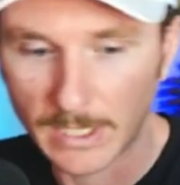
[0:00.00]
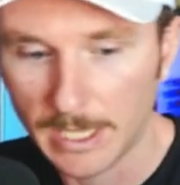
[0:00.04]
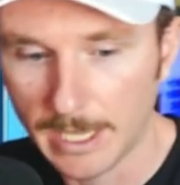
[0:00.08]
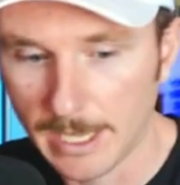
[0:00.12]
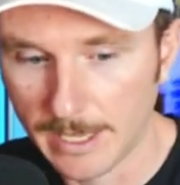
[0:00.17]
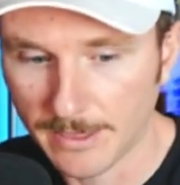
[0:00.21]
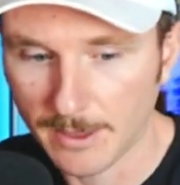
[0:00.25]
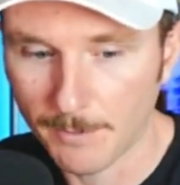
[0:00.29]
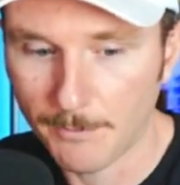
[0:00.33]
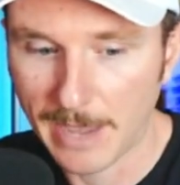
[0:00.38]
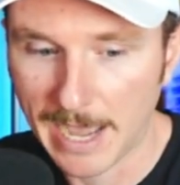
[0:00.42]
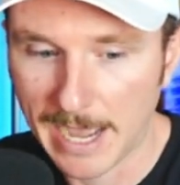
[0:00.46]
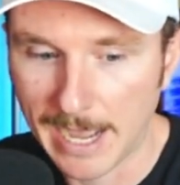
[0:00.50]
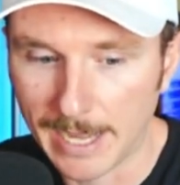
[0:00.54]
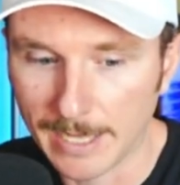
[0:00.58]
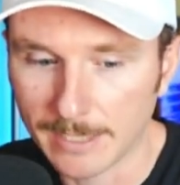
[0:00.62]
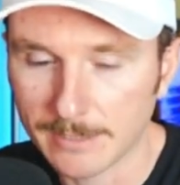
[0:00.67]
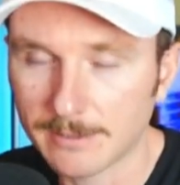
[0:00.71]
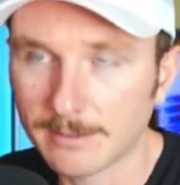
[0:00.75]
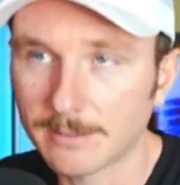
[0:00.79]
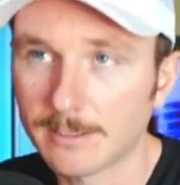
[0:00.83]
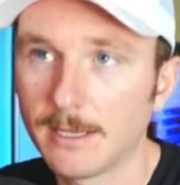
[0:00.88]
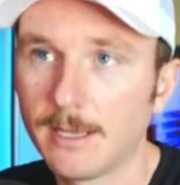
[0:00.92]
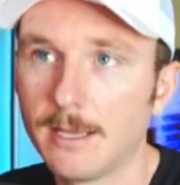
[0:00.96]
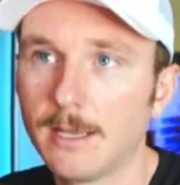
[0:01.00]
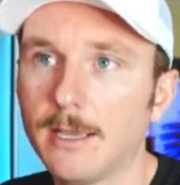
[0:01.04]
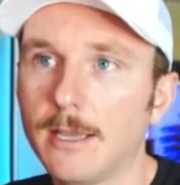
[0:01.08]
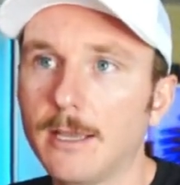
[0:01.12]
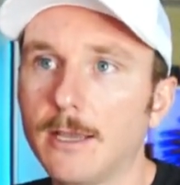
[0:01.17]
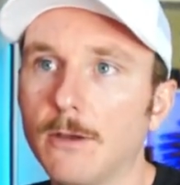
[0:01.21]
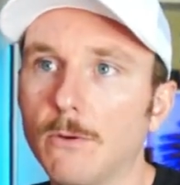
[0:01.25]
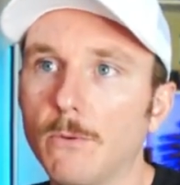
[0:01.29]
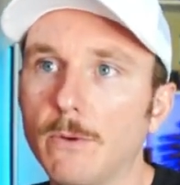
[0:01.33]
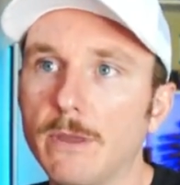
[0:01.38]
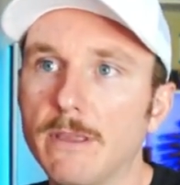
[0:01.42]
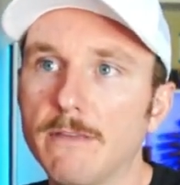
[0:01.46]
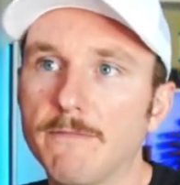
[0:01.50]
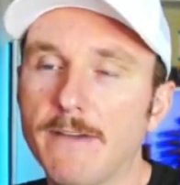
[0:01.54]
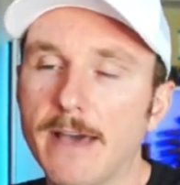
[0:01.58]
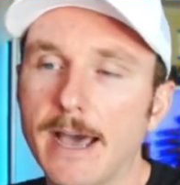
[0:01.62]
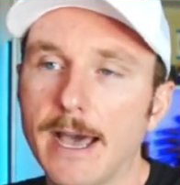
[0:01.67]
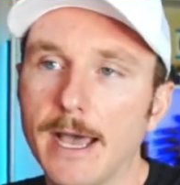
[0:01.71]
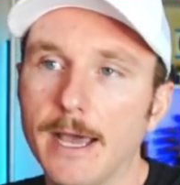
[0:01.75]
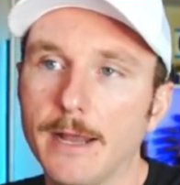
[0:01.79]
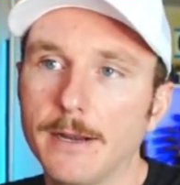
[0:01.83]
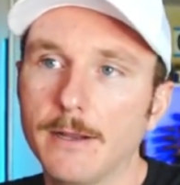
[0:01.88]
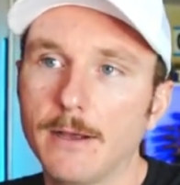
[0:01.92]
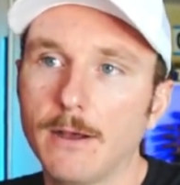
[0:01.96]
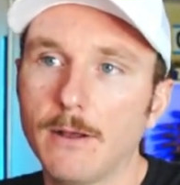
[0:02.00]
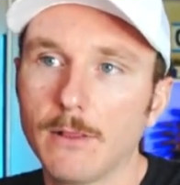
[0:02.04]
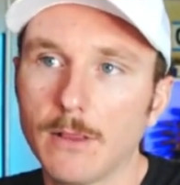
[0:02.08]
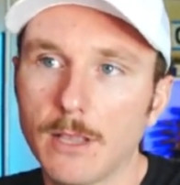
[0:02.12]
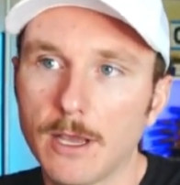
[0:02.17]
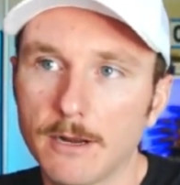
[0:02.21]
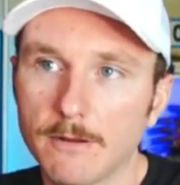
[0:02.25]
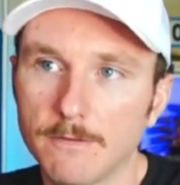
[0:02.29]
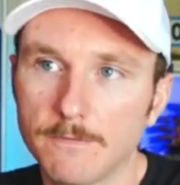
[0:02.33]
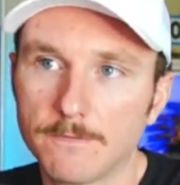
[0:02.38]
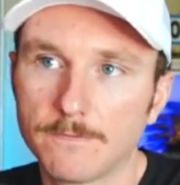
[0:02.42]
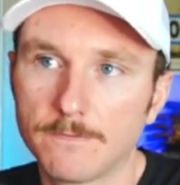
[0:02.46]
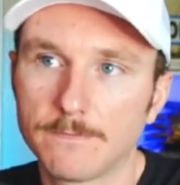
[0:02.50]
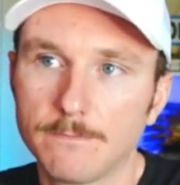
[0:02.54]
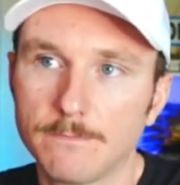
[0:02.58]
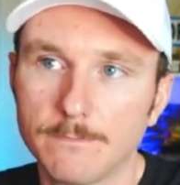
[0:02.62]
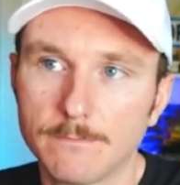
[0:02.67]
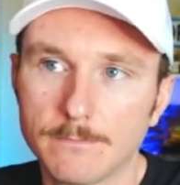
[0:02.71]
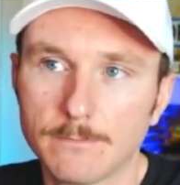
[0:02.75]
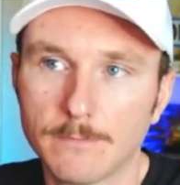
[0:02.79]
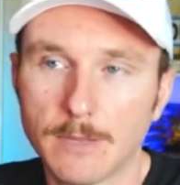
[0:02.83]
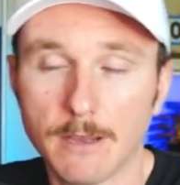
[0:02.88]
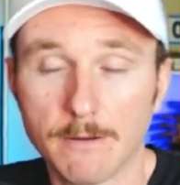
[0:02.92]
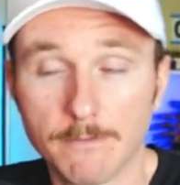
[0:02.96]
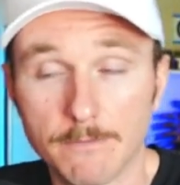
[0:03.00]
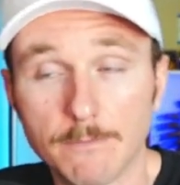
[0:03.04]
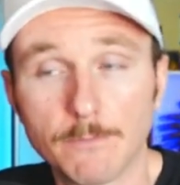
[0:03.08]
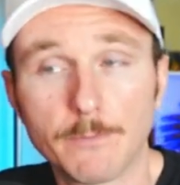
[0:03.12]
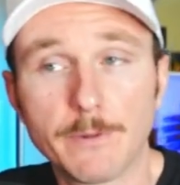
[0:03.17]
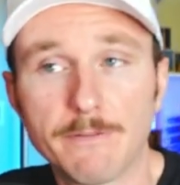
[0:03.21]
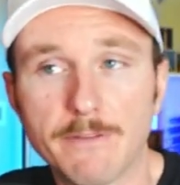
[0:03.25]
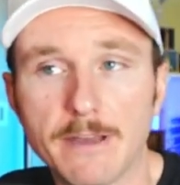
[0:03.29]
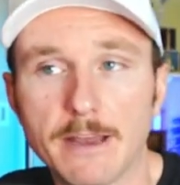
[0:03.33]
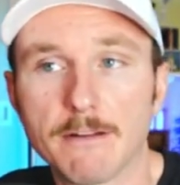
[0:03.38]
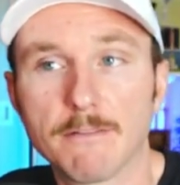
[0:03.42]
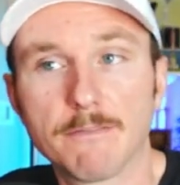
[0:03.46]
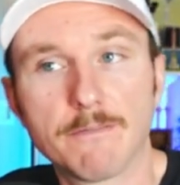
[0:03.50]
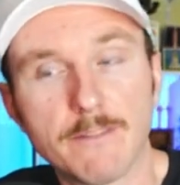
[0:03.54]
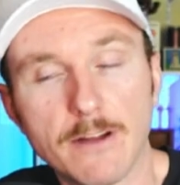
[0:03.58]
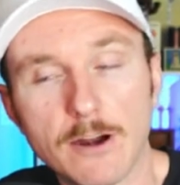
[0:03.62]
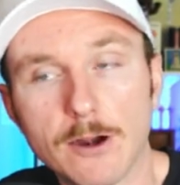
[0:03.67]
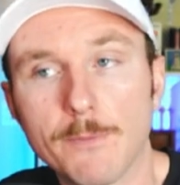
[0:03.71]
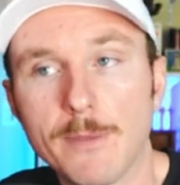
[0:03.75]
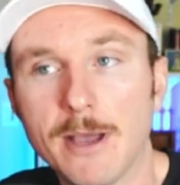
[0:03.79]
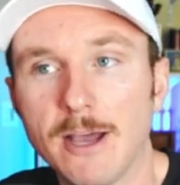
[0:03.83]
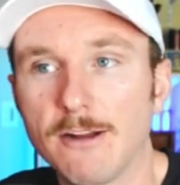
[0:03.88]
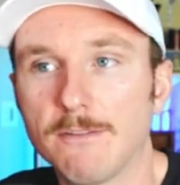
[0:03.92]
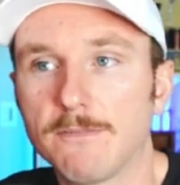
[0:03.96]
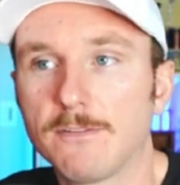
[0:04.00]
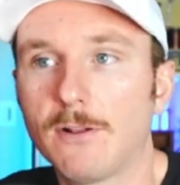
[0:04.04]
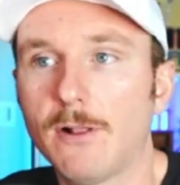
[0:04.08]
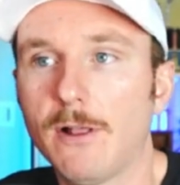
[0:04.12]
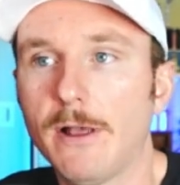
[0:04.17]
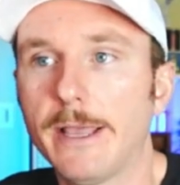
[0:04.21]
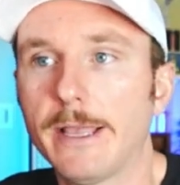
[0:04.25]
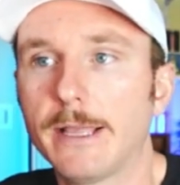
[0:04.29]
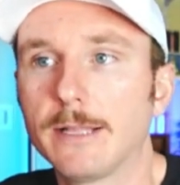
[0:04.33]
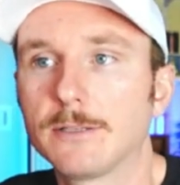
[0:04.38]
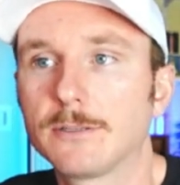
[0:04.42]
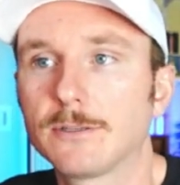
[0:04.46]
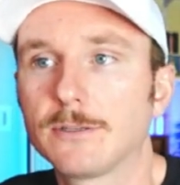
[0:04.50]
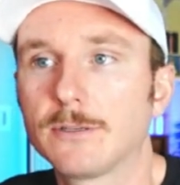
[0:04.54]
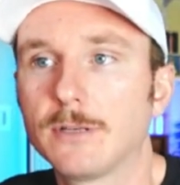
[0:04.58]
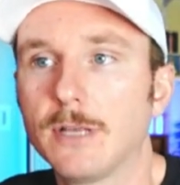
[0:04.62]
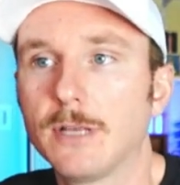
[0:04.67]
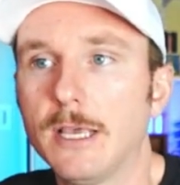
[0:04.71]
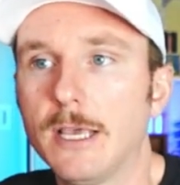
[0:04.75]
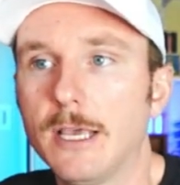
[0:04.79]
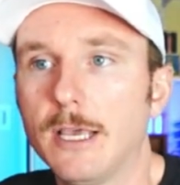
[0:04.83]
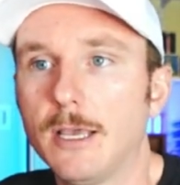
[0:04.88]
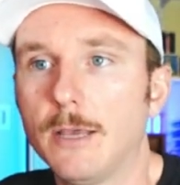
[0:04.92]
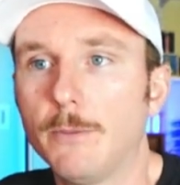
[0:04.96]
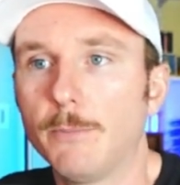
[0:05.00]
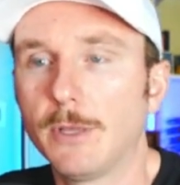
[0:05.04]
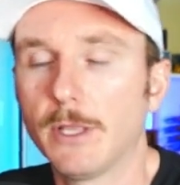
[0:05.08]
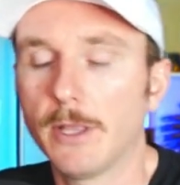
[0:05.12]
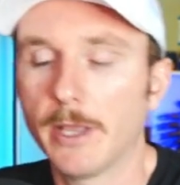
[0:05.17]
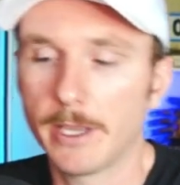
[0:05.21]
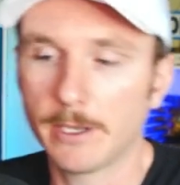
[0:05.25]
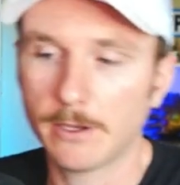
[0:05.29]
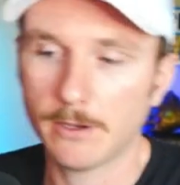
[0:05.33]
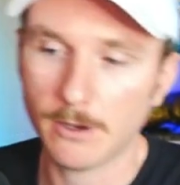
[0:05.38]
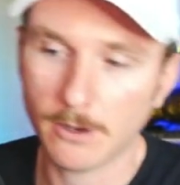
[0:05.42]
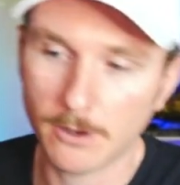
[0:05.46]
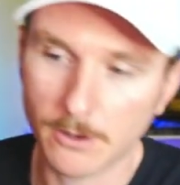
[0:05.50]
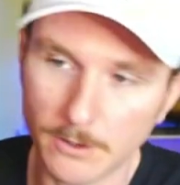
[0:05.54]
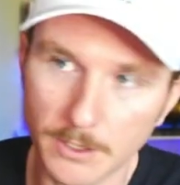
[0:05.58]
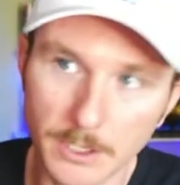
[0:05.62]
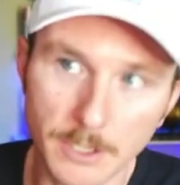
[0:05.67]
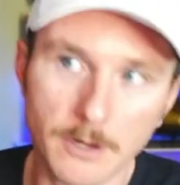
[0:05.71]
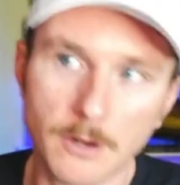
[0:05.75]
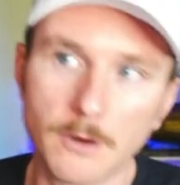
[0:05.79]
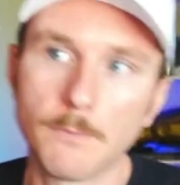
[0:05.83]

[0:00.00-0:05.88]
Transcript: In the past, we've had a fair amount of clients be like, oh,